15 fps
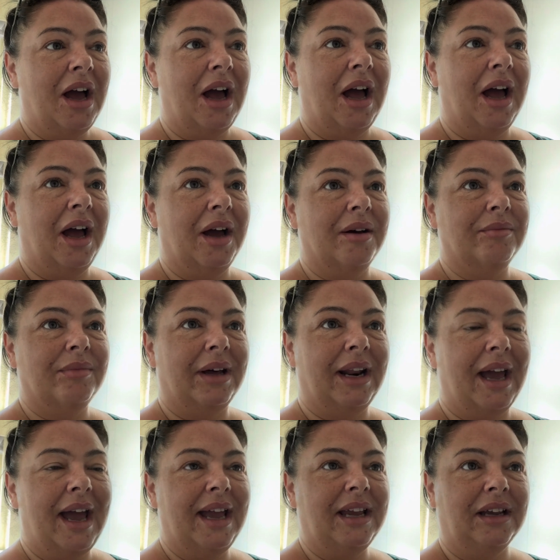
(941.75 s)
And
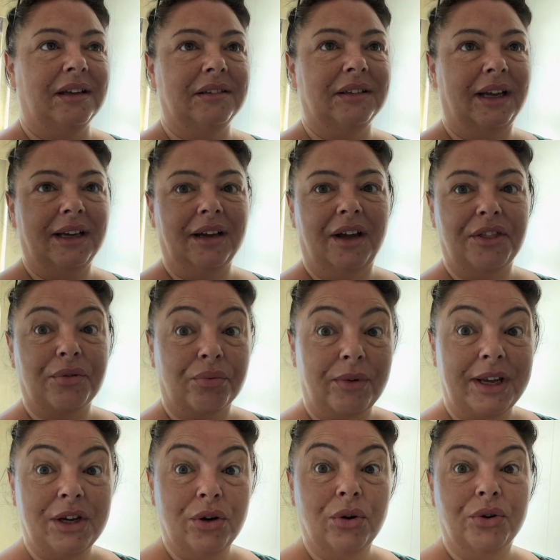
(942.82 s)
I ate like a
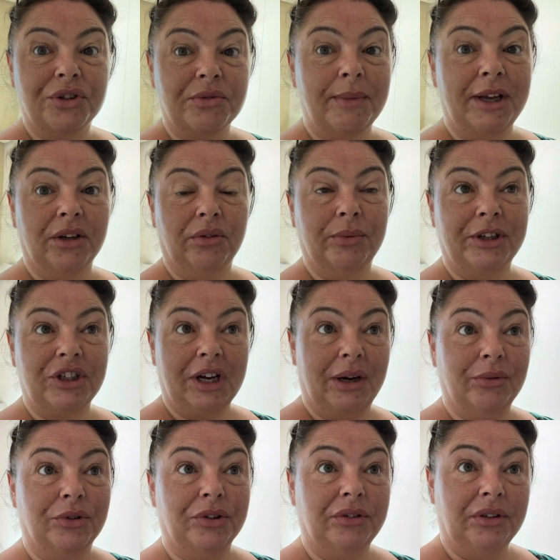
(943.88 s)
3-course meal, which I
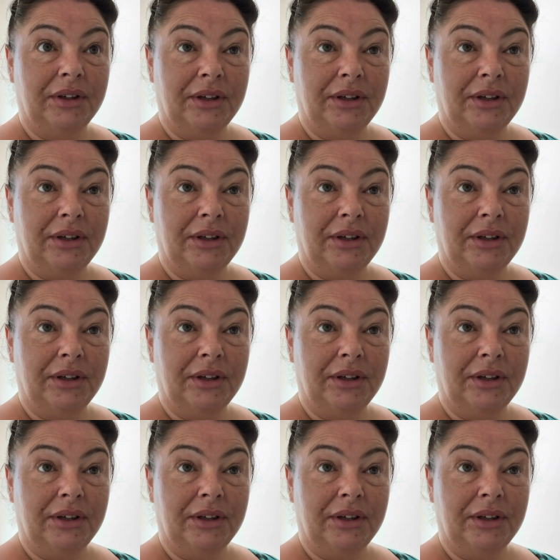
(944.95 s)
will